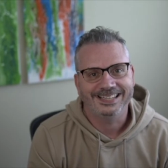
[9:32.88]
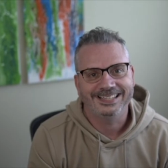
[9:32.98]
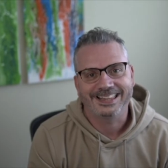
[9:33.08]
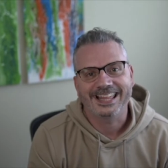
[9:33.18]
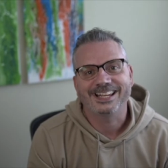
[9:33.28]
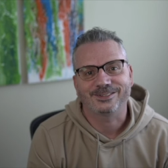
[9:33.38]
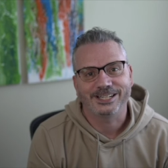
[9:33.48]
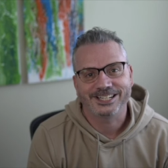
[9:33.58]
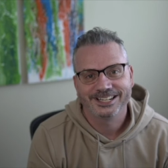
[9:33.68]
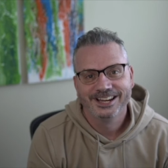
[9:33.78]
Thanks,
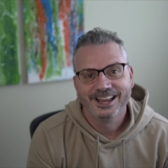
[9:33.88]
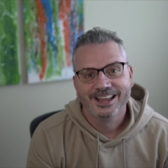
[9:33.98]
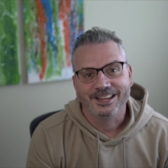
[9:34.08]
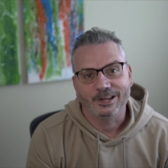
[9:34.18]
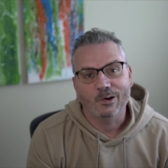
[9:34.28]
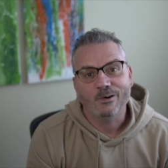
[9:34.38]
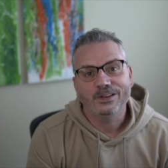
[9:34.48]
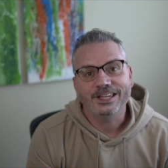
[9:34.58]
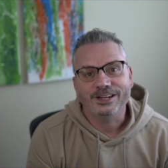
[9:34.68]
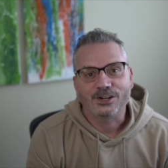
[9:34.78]
Rich. You know, over the
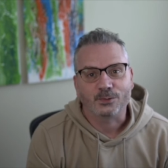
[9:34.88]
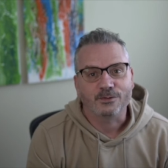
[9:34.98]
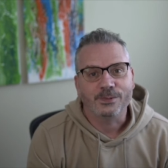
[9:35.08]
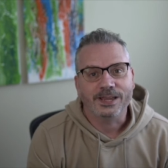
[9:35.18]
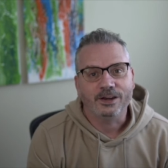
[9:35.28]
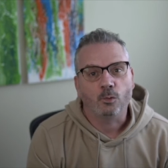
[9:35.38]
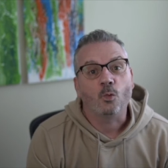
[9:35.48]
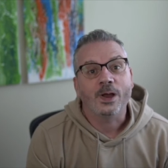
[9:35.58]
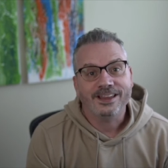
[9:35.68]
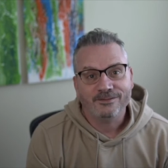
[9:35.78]
years, we've made
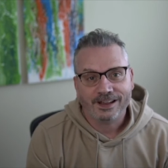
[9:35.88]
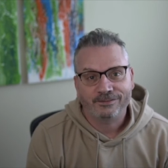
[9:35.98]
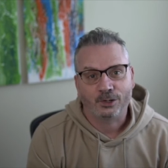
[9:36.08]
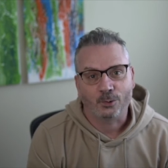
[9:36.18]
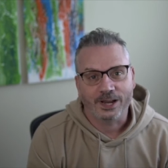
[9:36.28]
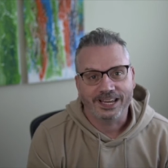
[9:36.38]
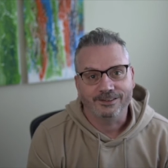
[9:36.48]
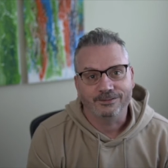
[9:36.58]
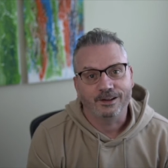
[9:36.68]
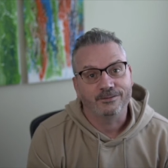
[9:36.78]
wave after
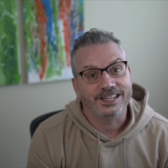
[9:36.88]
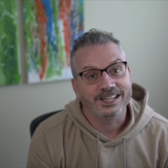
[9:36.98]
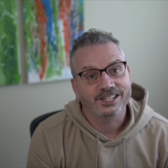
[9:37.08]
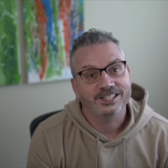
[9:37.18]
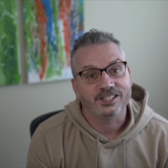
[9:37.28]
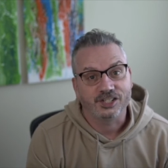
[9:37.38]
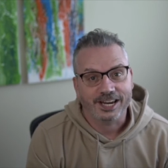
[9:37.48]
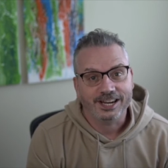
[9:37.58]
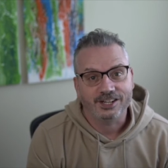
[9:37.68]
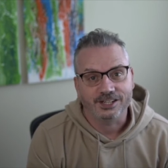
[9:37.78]
wave of additions and
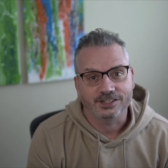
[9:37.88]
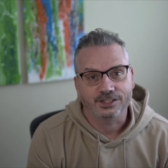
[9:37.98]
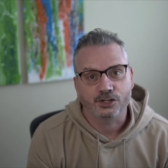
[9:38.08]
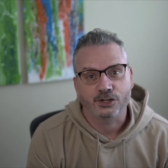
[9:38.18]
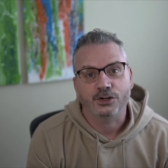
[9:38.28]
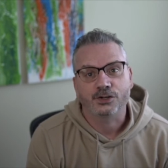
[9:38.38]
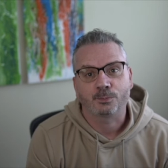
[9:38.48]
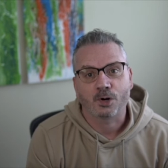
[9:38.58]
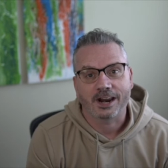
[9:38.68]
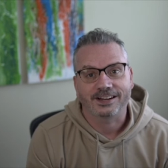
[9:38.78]
changes to Sugar's
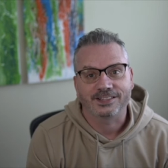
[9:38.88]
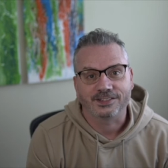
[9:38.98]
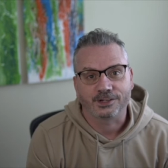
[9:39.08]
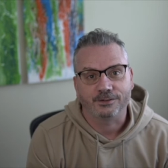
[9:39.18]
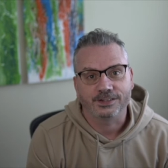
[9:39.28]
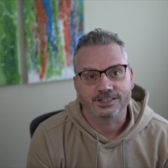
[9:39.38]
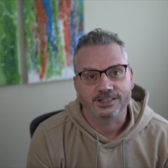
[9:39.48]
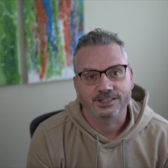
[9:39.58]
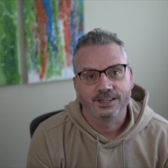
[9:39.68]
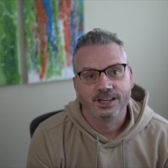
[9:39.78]
products and
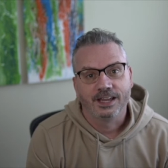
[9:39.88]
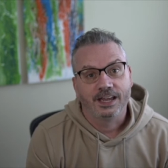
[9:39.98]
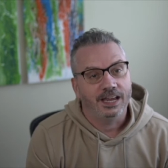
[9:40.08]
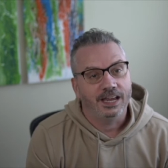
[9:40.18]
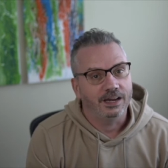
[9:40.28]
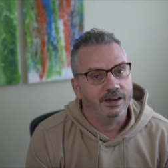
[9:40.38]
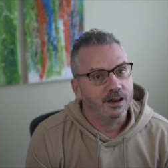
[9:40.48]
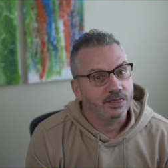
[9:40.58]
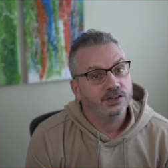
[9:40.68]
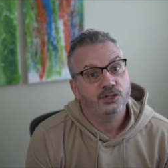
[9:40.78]
services. And
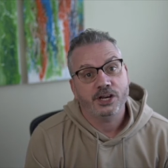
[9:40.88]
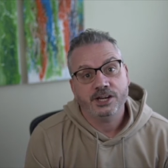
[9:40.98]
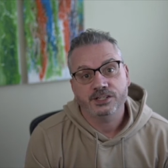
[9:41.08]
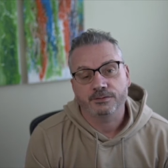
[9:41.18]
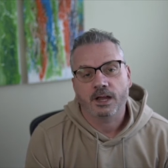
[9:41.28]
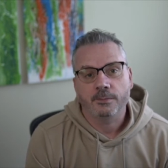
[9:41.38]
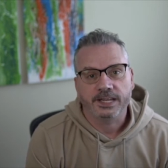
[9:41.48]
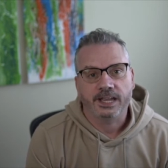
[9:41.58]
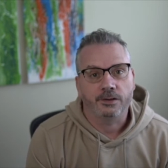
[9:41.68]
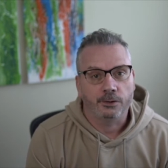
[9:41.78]
these changes have come
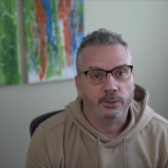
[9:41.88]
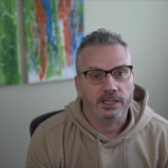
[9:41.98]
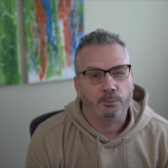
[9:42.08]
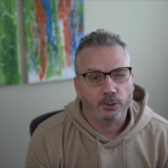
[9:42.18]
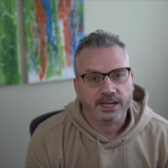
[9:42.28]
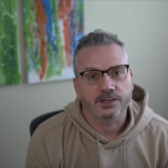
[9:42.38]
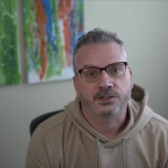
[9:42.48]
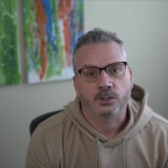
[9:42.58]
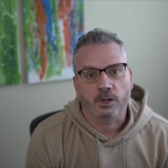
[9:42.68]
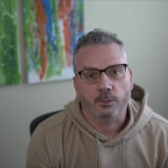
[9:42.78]
together to really bring us
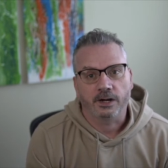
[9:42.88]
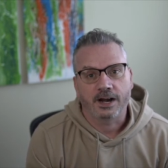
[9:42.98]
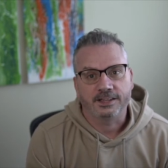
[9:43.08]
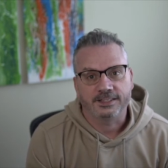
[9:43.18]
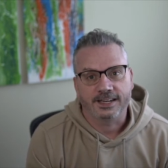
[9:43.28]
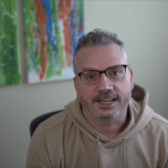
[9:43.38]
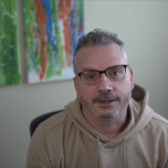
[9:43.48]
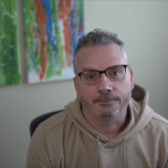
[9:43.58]
to where we are at today.